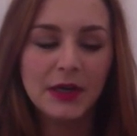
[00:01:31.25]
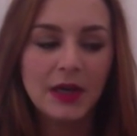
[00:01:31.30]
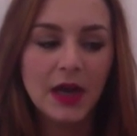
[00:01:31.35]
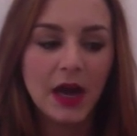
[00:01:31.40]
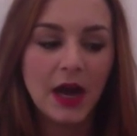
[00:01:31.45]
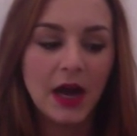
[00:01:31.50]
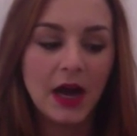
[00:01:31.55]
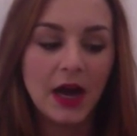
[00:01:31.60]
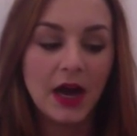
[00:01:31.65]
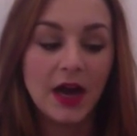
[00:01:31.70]

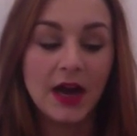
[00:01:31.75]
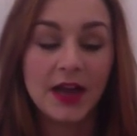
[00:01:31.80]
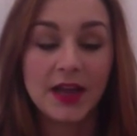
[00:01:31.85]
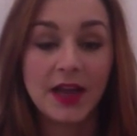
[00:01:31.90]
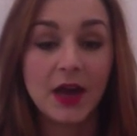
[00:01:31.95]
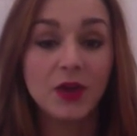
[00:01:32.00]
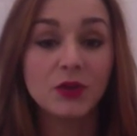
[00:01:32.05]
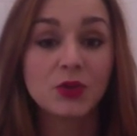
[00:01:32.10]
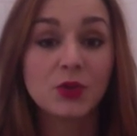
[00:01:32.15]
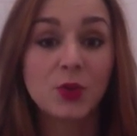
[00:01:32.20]

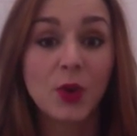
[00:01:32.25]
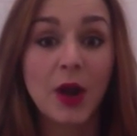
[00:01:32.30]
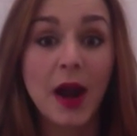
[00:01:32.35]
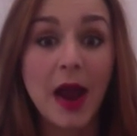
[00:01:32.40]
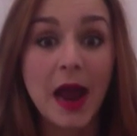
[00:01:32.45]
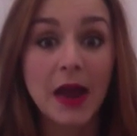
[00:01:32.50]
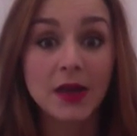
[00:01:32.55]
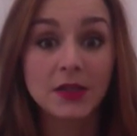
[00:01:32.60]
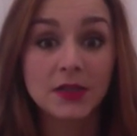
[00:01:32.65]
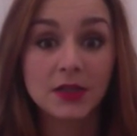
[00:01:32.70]
accounts were
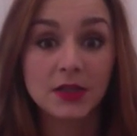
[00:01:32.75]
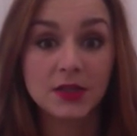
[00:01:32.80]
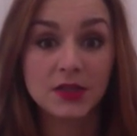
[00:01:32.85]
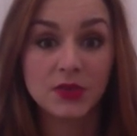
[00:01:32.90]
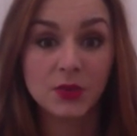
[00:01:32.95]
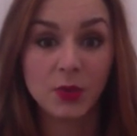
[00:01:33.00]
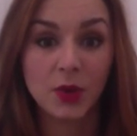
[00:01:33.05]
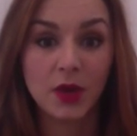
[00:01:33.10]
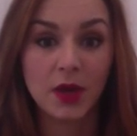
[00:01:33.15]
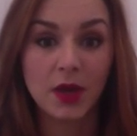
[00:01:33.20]
hacked this
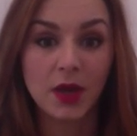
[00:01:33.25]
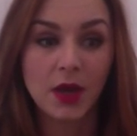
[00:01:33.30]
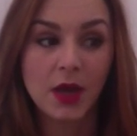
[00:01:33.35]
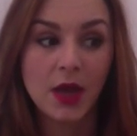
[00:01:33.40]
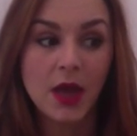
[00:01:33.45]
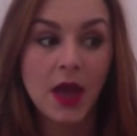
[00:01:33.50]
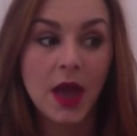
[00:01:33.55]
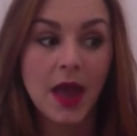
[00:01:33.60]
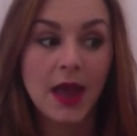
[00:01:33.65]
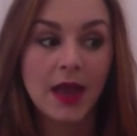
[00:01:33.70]
week.
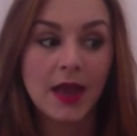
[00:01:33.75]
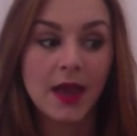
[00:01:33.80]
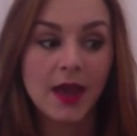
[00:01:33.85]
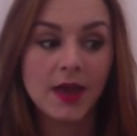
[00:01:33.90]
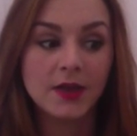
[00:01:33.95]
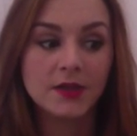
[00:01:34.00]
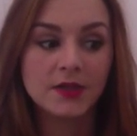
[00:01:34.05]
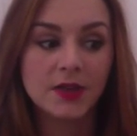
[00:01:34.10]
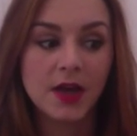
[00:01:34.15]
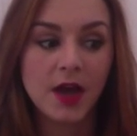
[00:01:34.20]
And